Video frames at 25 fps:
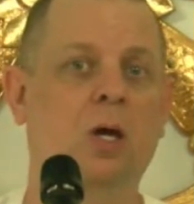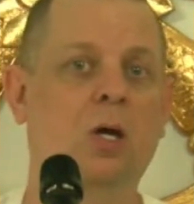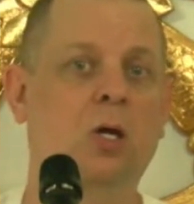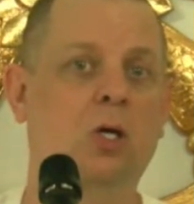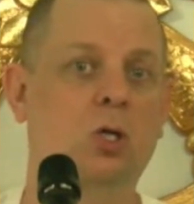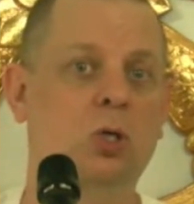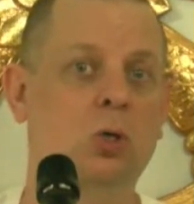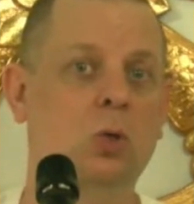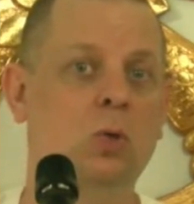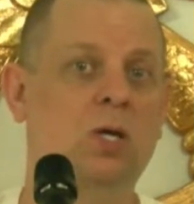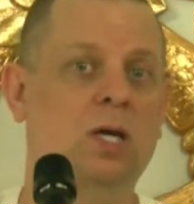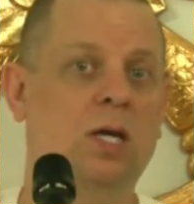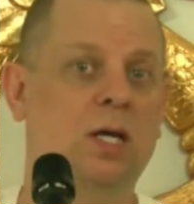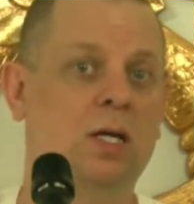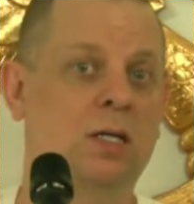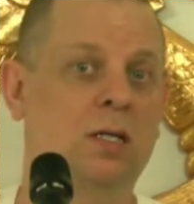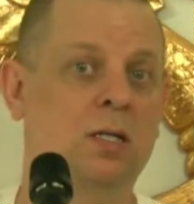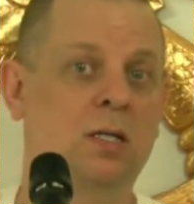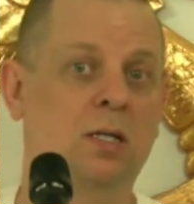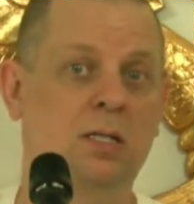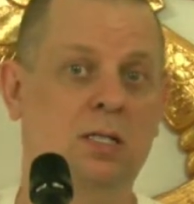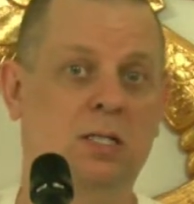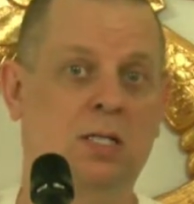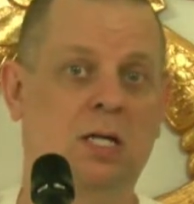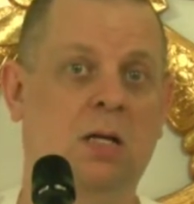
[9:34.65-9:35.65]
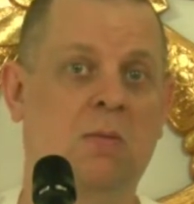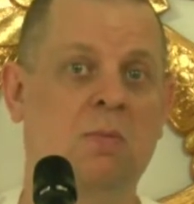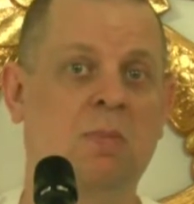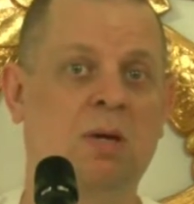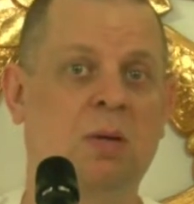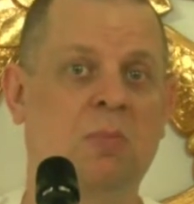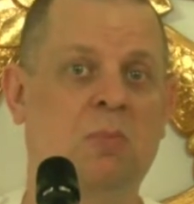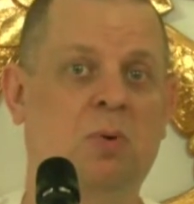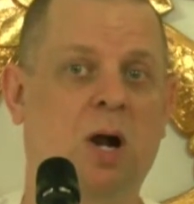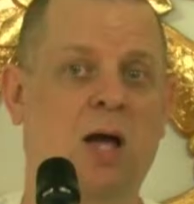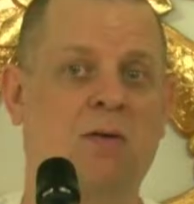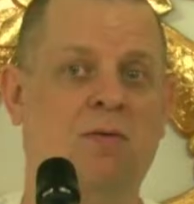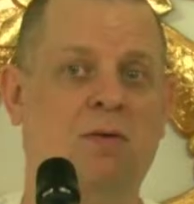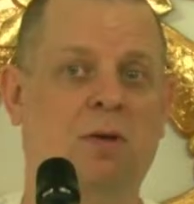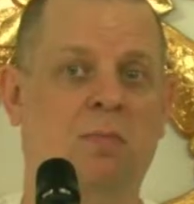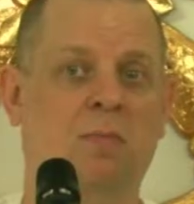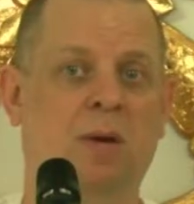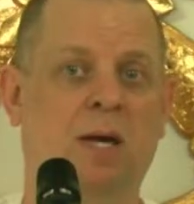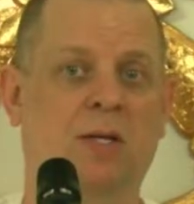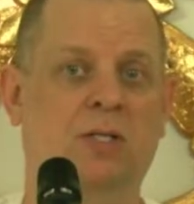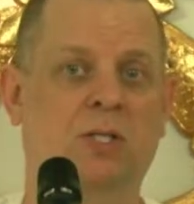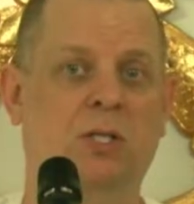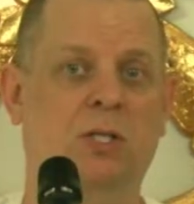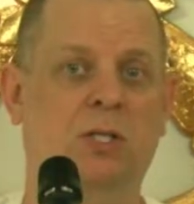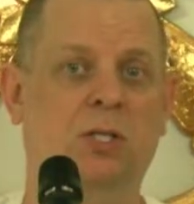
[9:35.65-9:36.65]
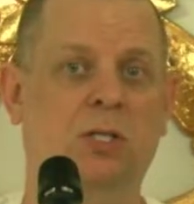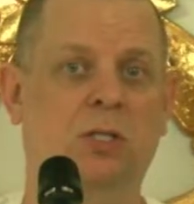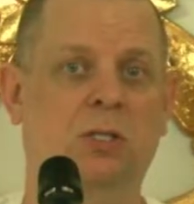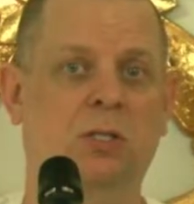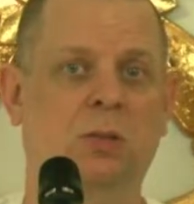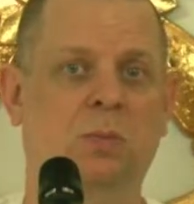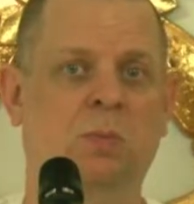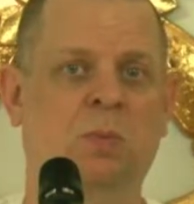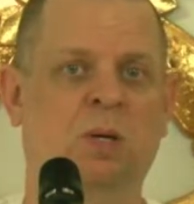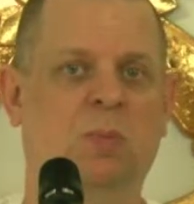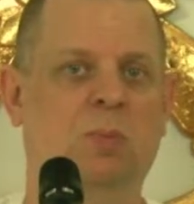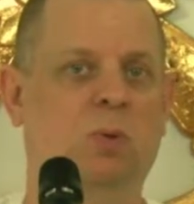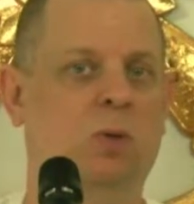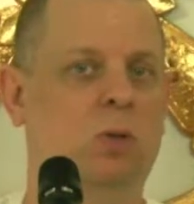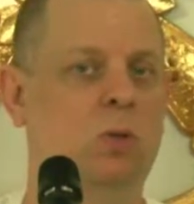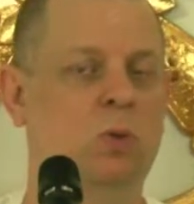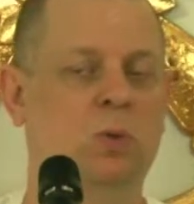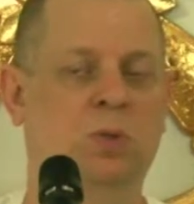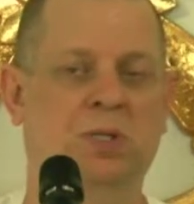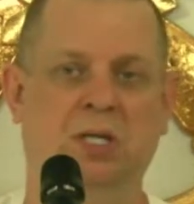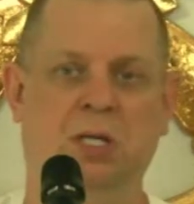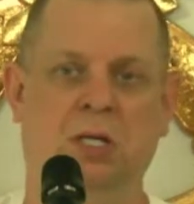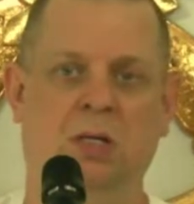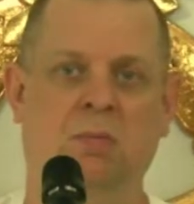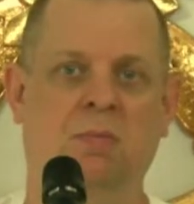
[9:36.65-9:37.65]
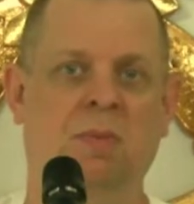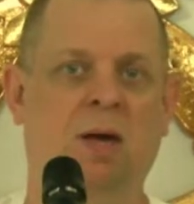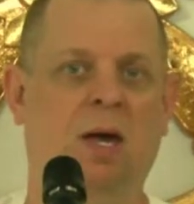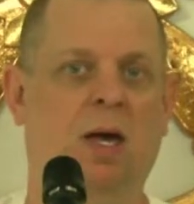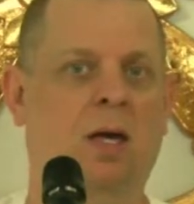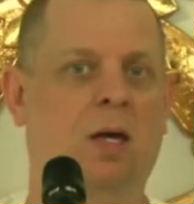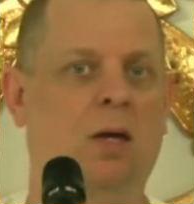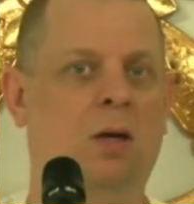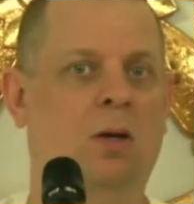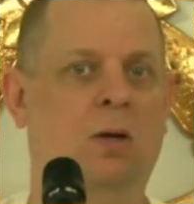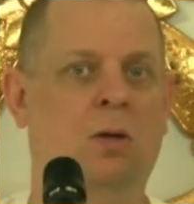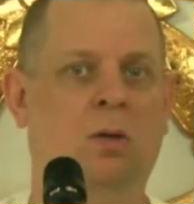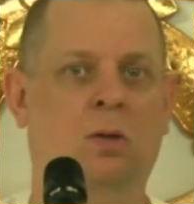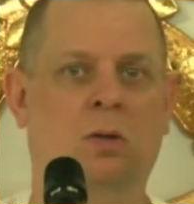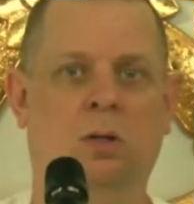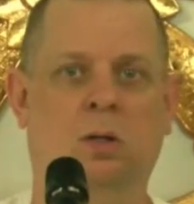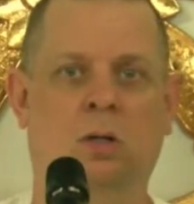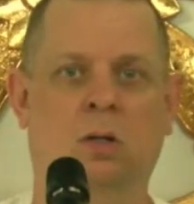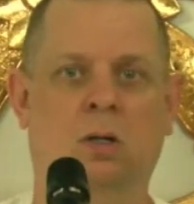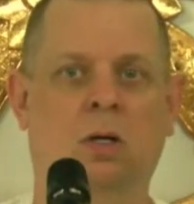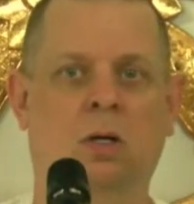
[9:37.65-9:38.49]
You can send me private messages. People use email or